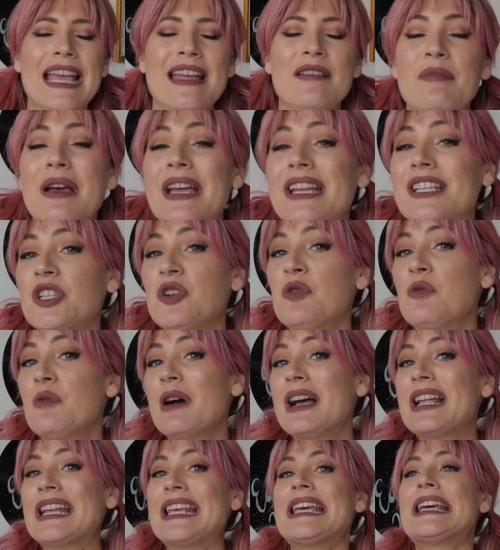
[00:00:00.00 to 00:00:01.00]
and my
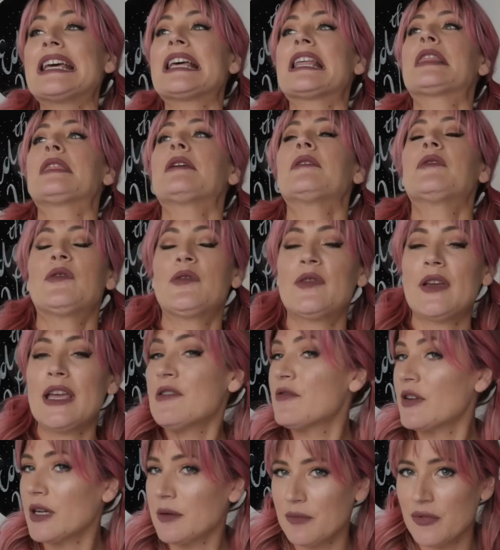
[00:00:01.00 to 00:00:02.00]
20th
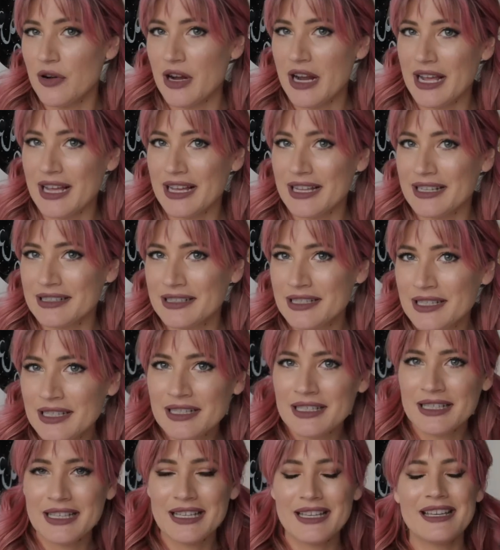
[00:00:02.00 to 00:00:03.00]
favorite brand
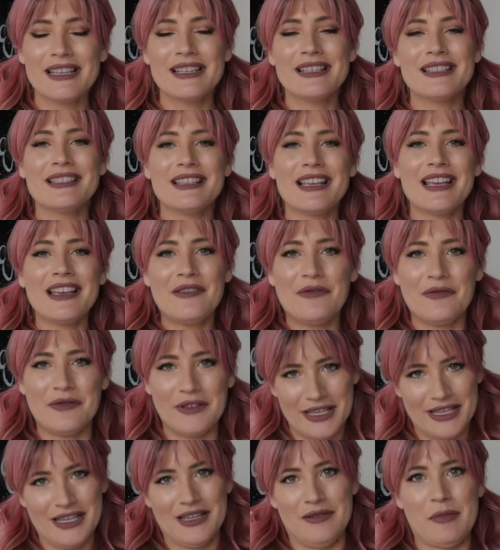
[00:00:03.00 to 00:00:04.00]
is a
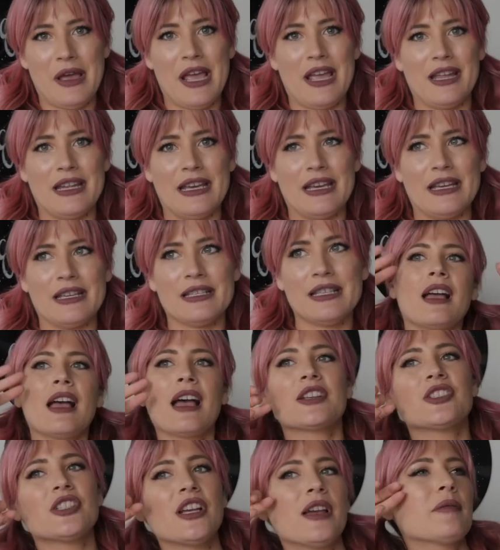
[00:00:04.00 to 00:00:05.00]
vegan mayonnaise.
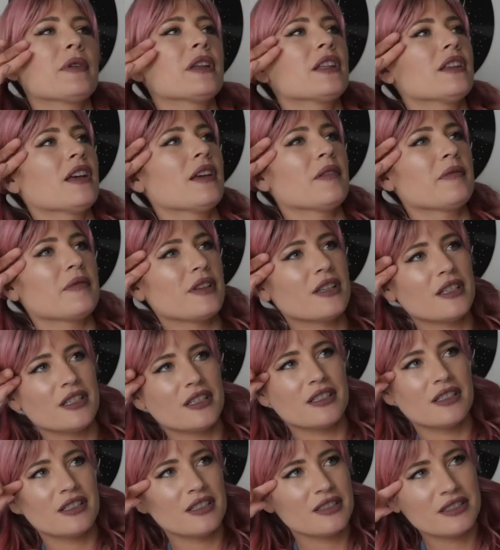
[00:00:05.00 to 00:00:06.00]
Actually, I'm gonna
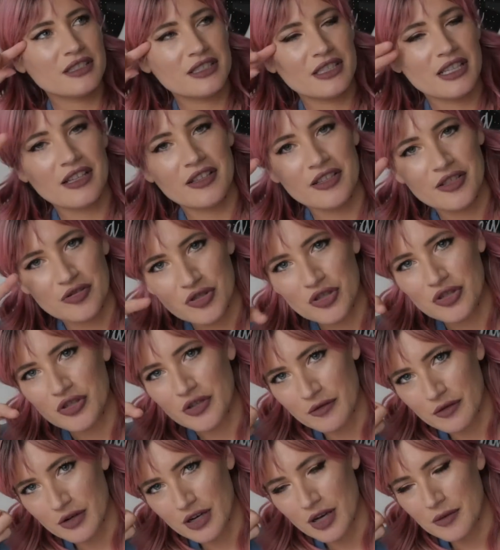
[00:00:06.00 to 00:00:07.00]
tell you two different